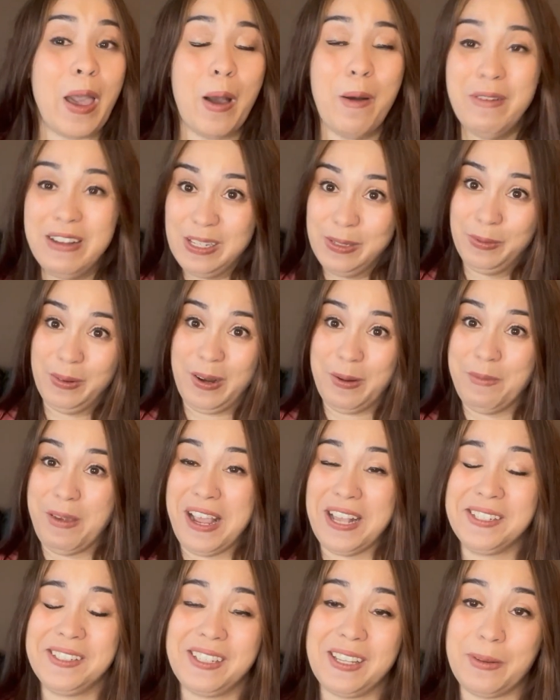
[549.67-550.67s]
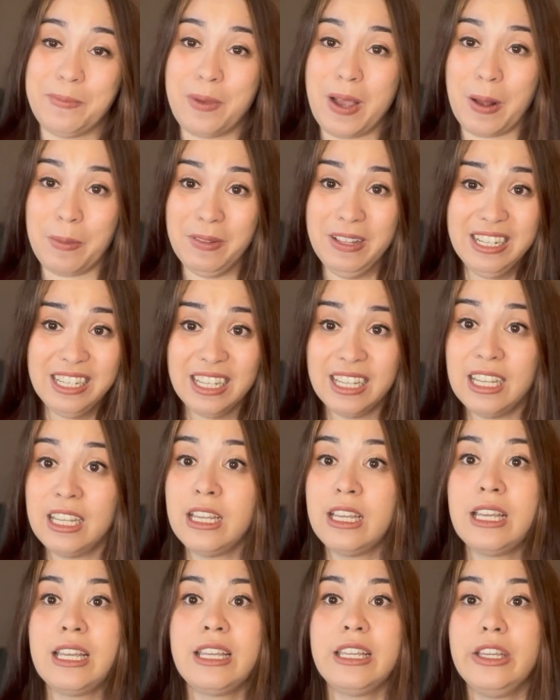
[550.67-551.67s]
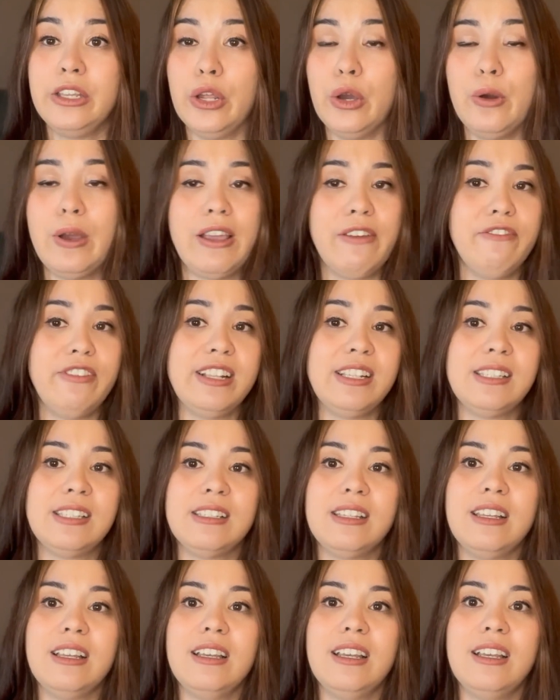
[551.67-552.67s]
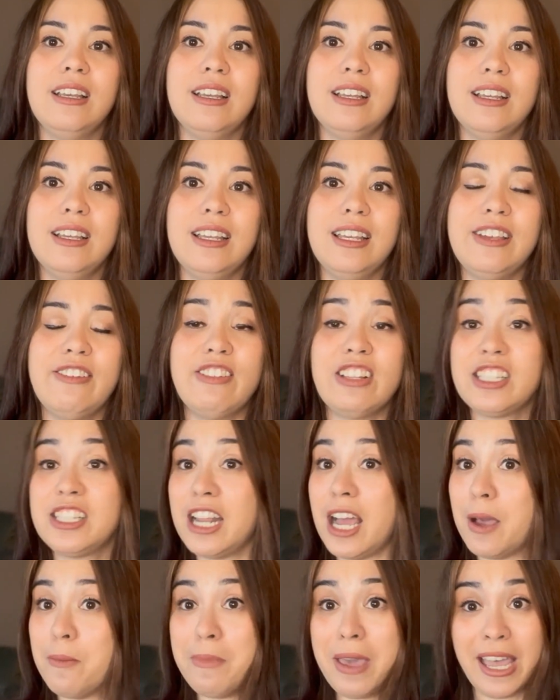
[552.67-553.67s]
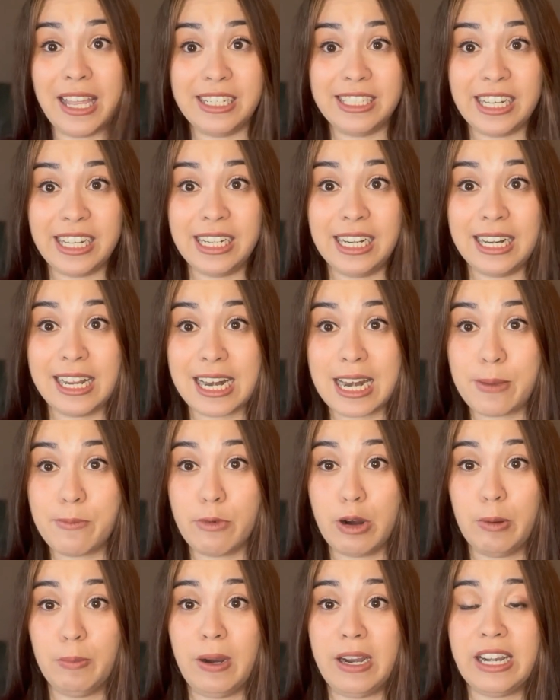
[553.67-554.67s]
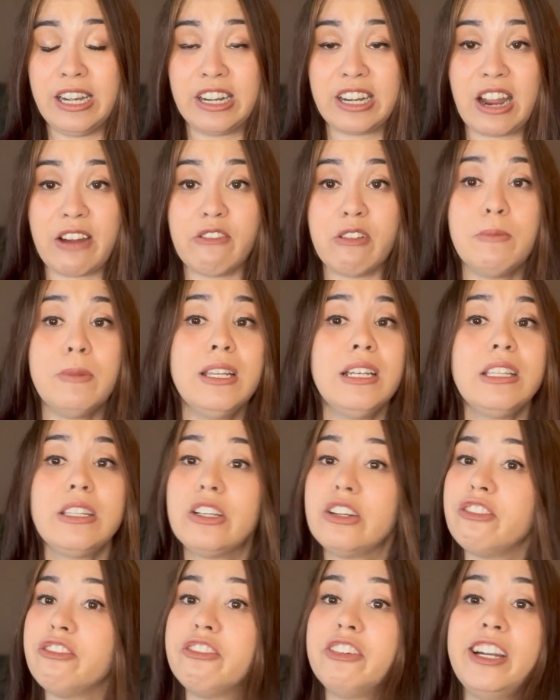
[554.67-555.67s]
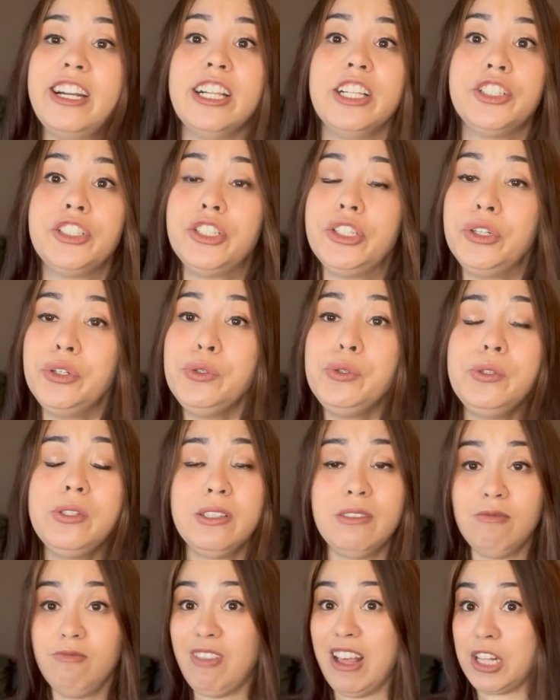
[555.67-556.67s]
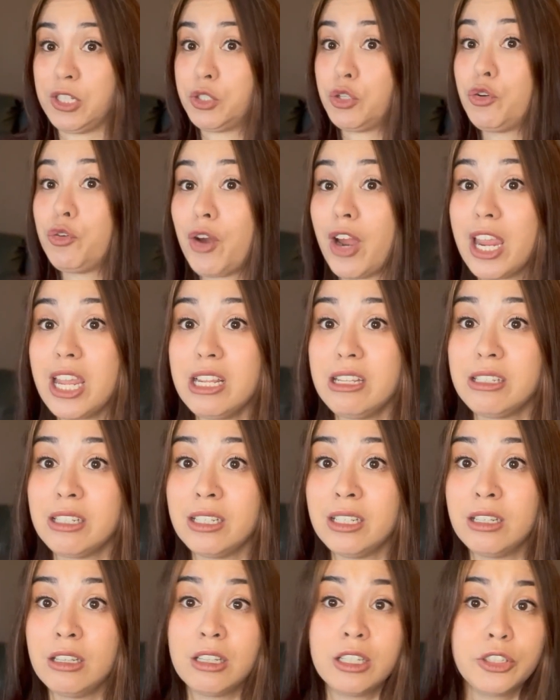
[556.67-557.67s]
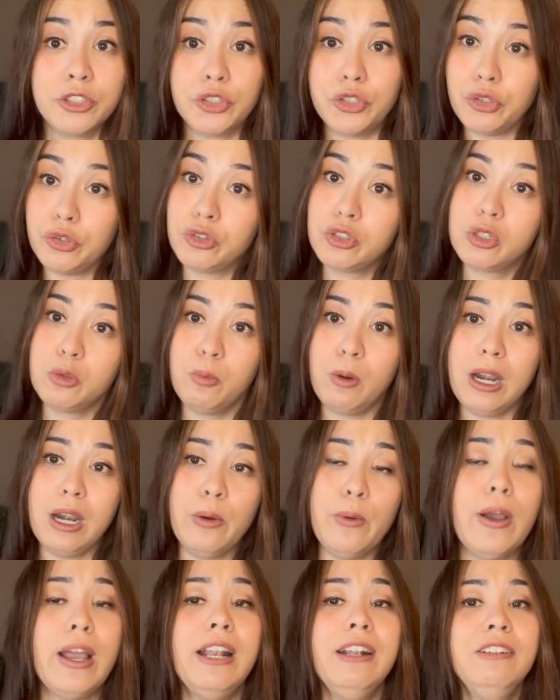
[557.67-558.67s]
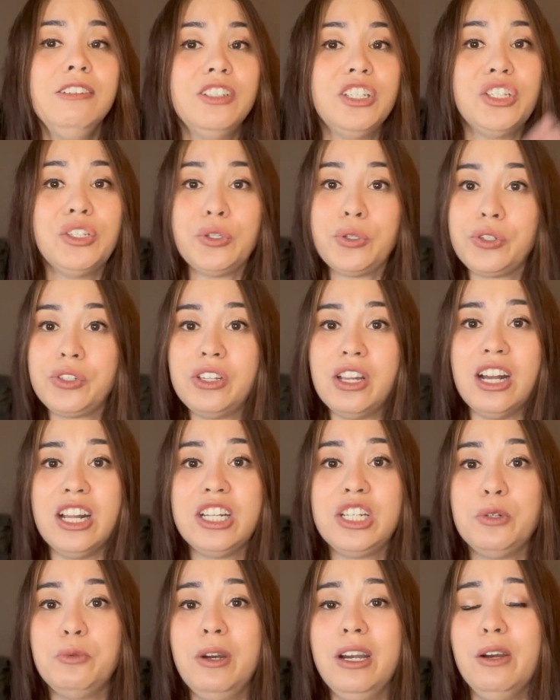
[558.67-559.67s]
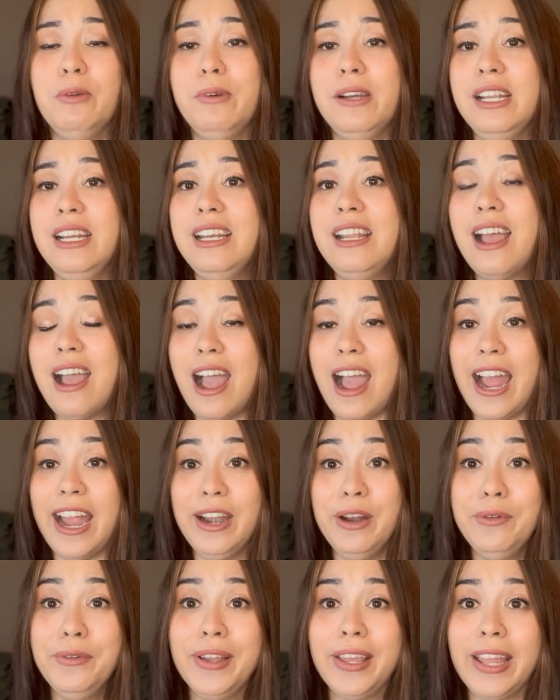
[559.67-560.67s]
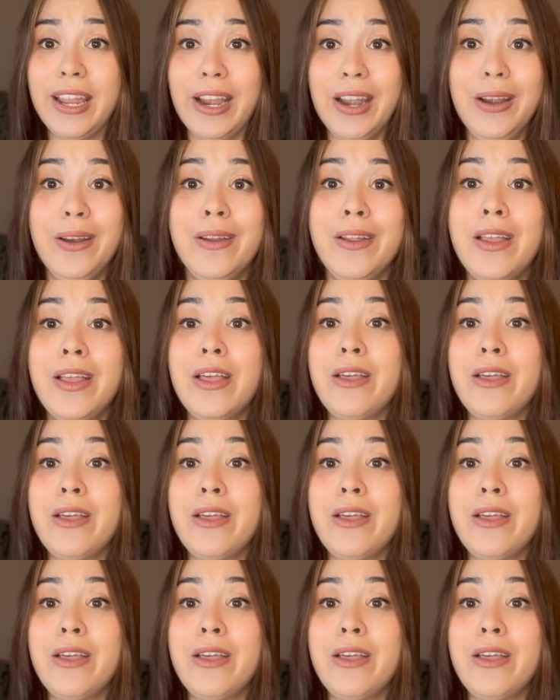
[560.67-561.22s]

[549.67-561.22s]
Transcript: I always wear a mask in public. You know, if it's if it's not mandated anymore by your government, you're free to choose. That's great. Choose to wear one, choose not to wear one. I don't care.